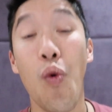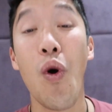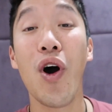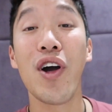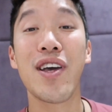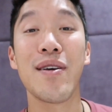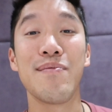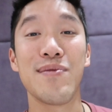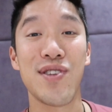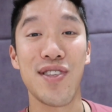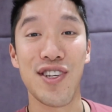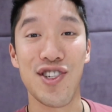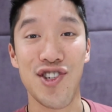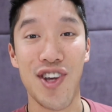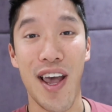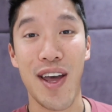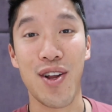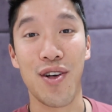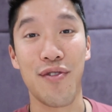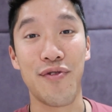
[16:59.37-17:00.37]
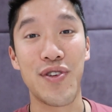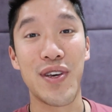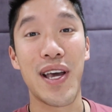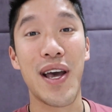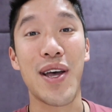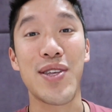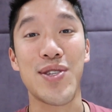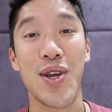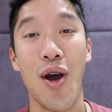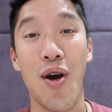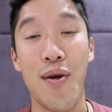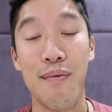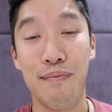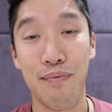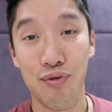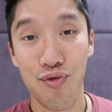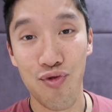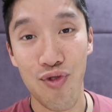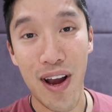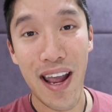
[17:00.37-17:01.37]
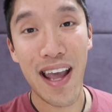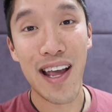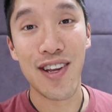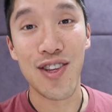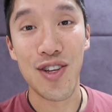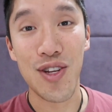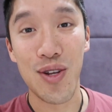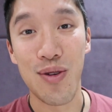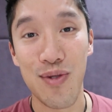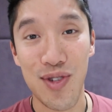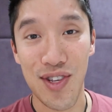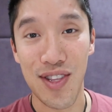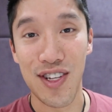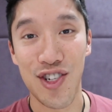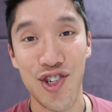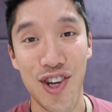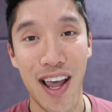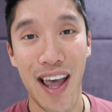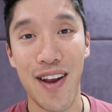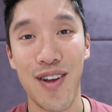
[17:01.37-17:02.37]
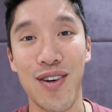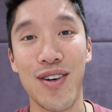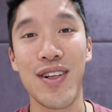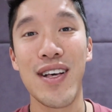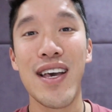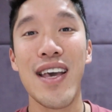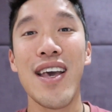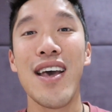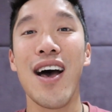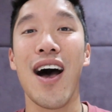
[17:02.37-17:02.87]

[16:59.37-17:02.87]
Welcome to the channel if you guys are brand new to the channel.